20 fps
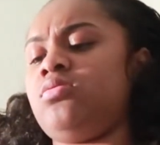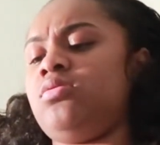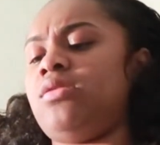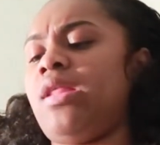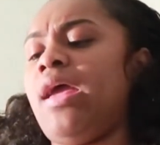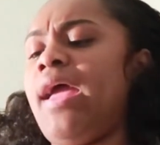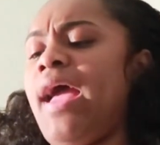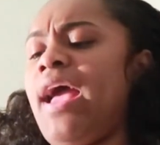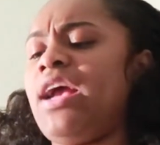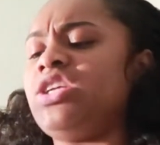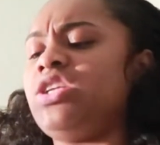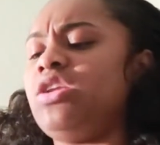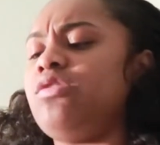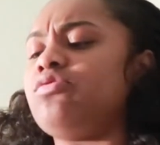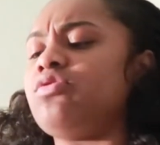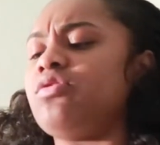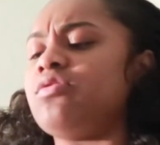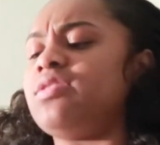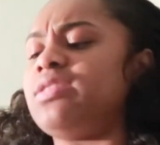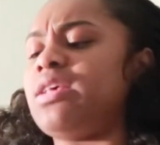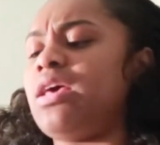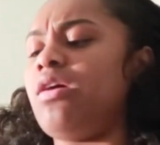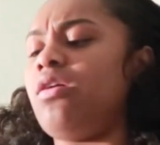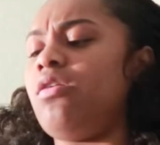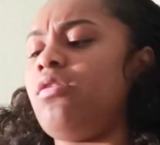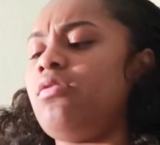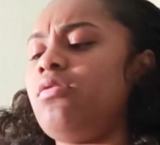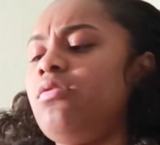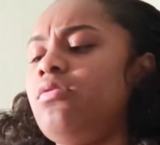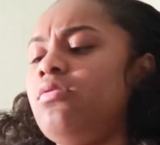they actually was on
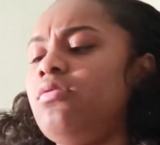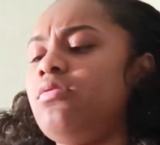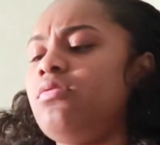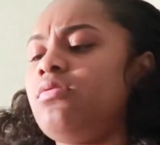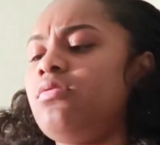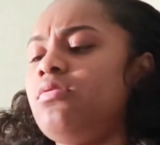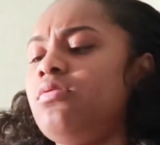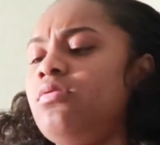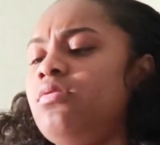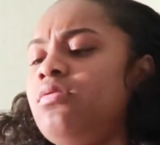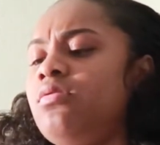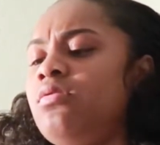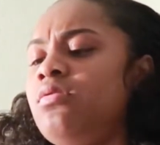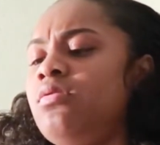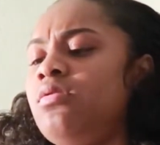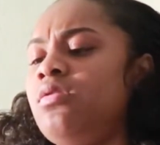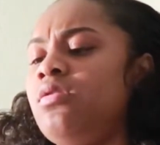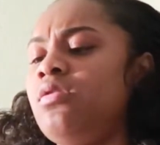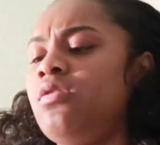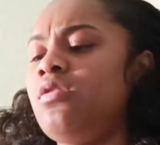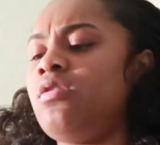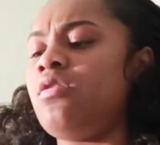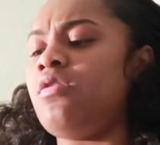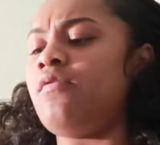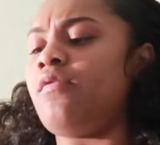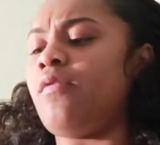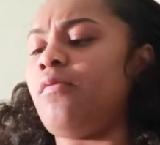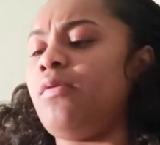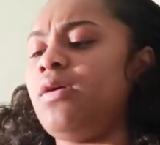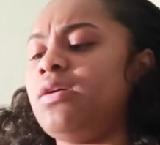sale
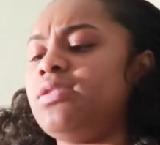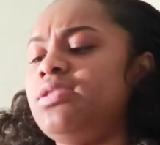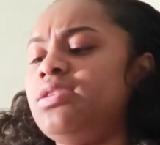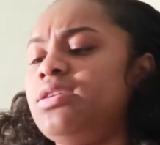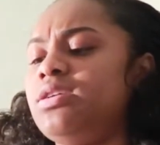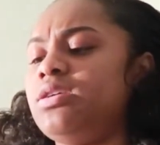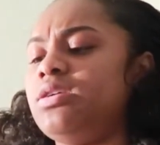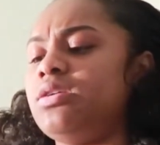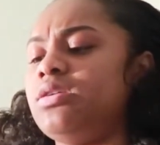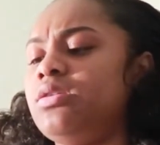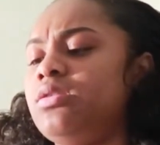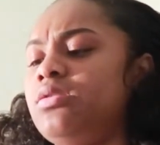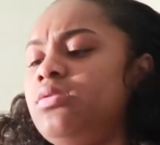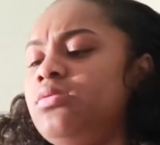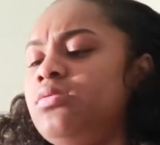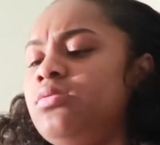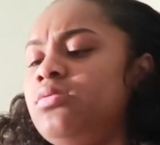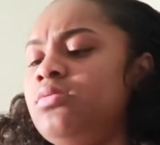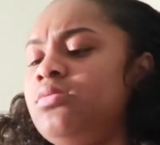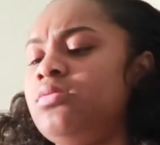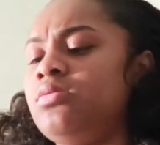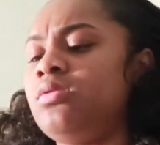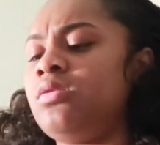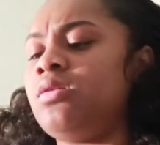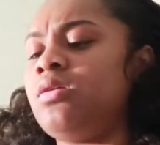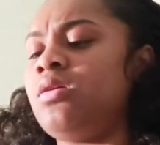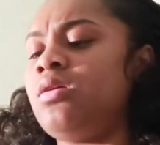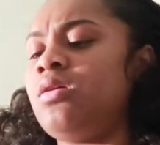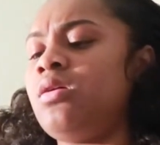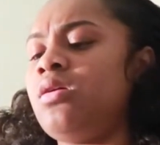for 110
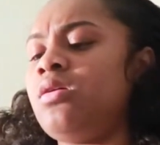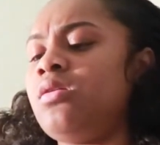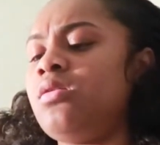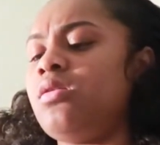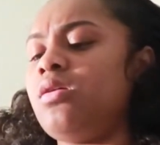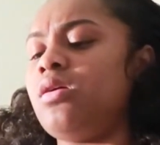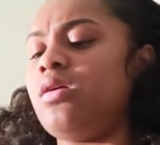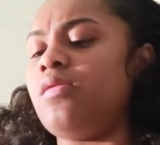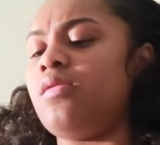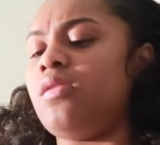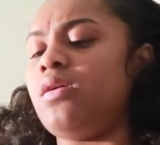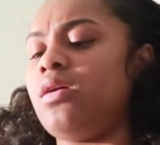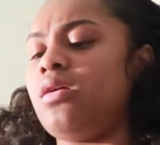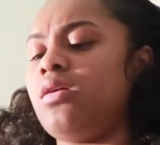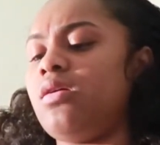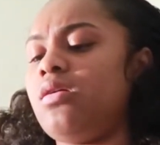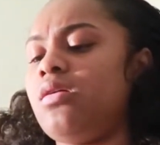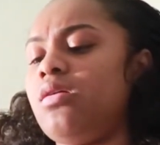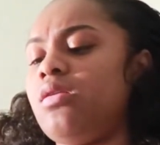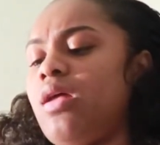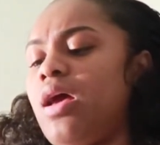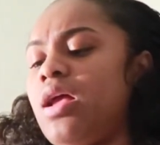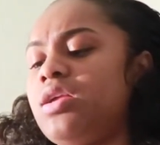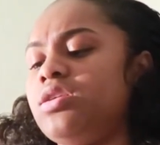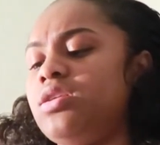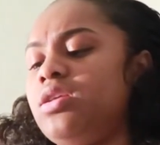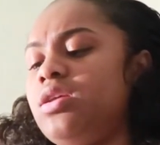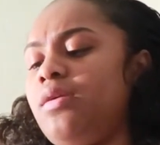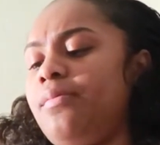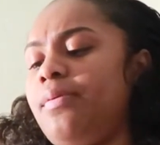and then I
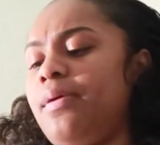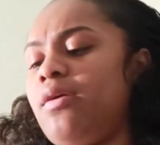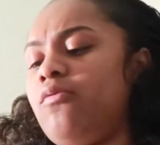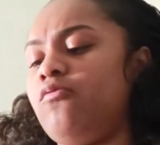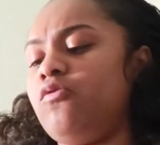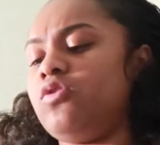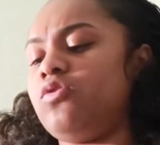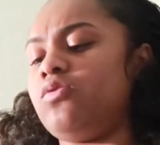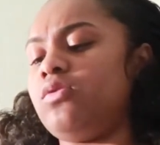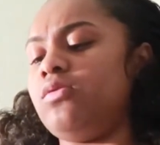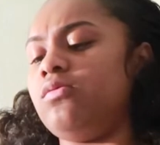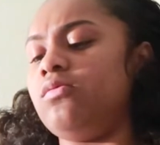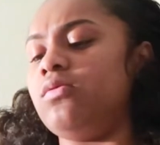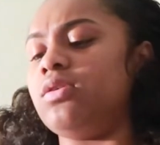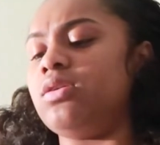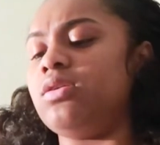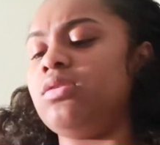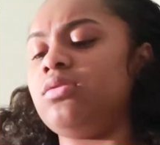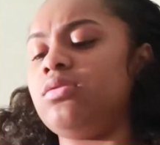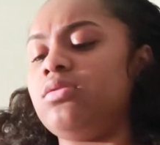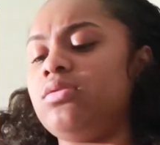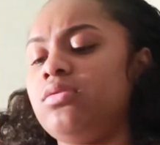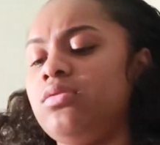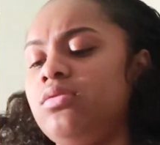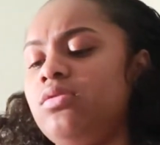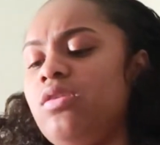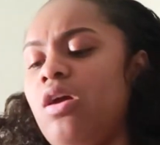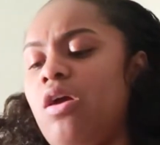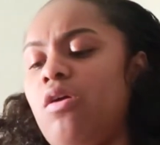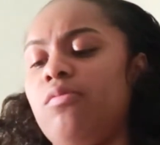just ended up paying 121
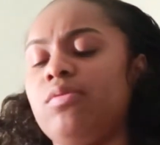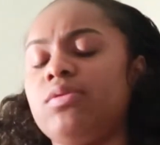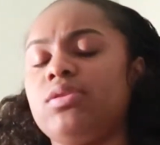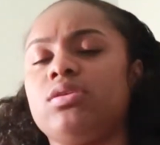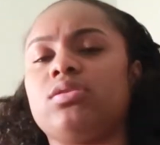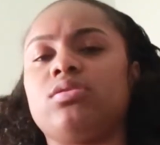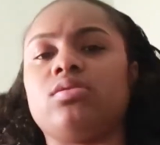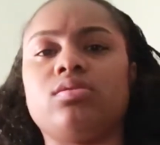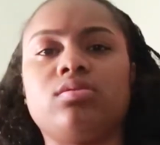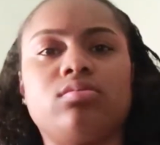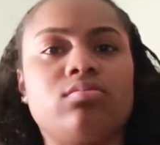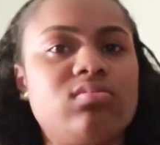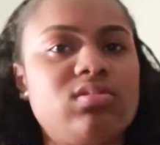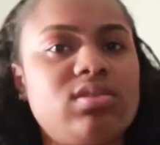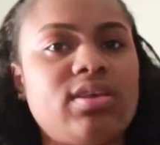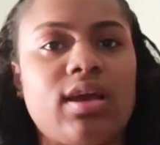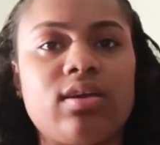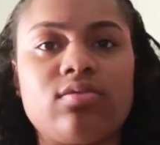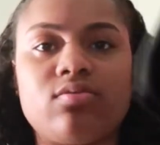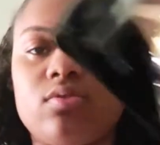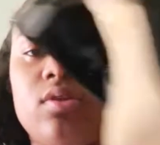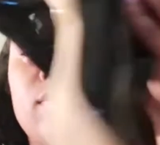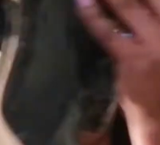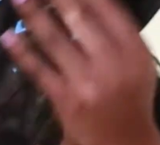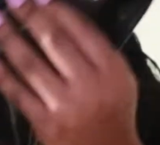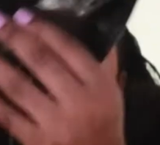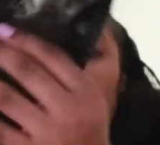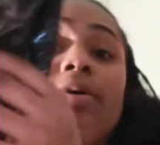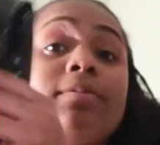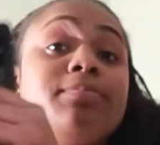you know with the tax or
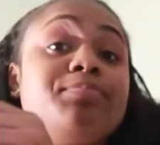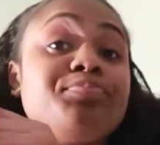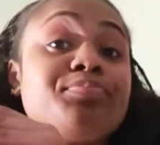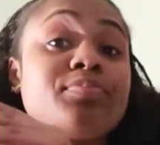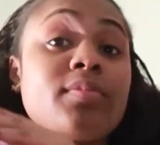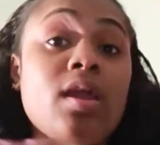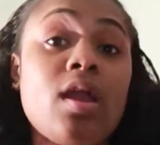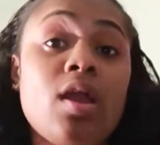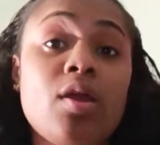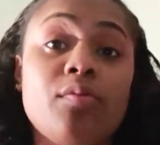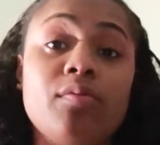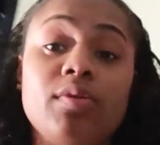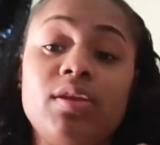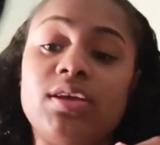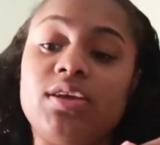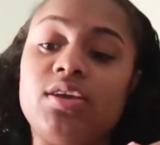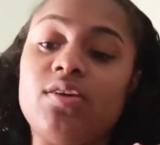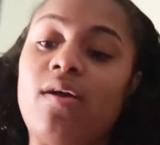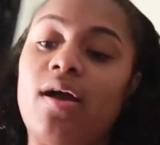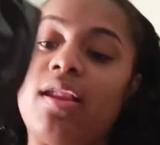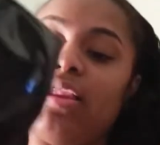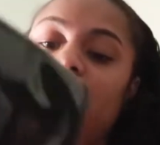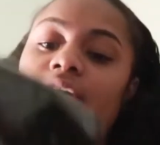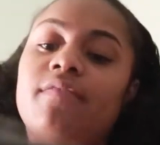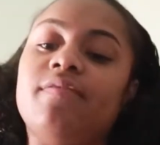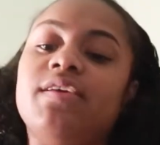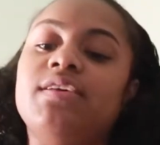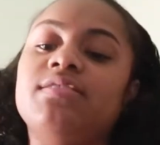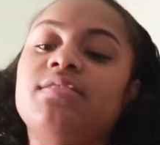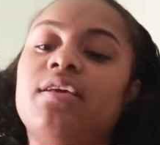whatever but really cute I
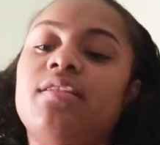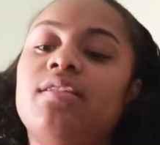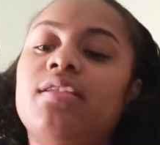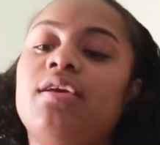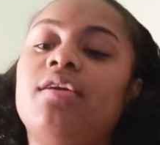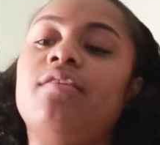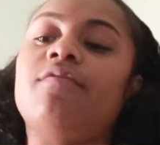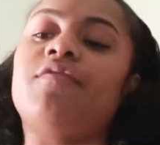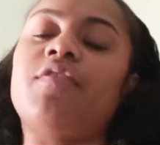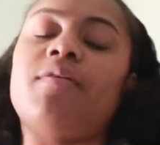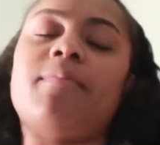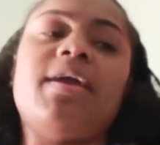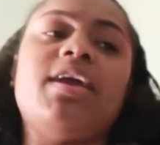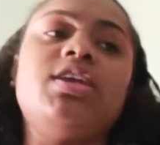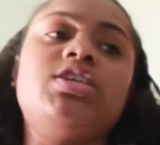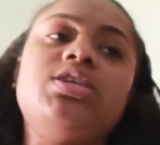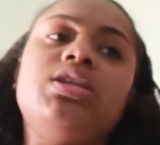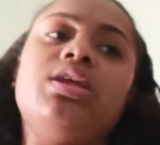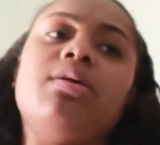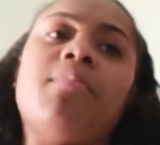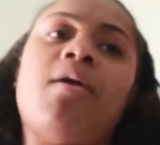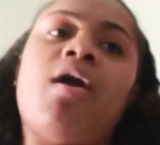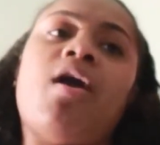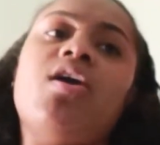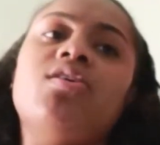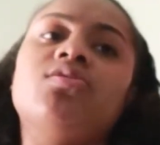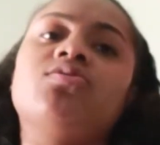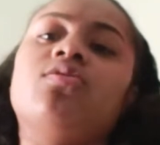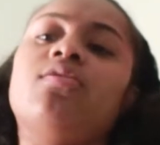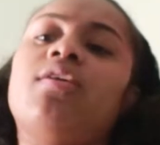love these and then from H&M I
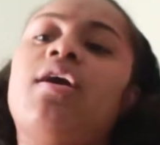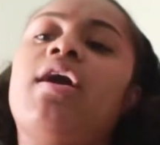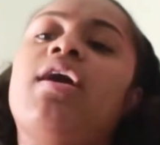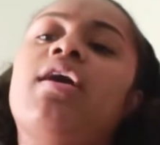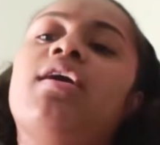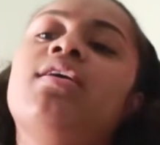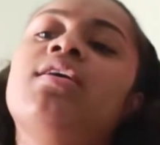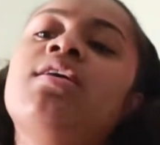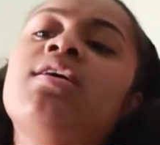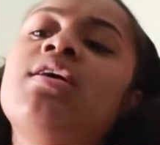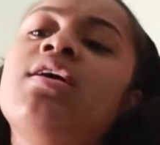also got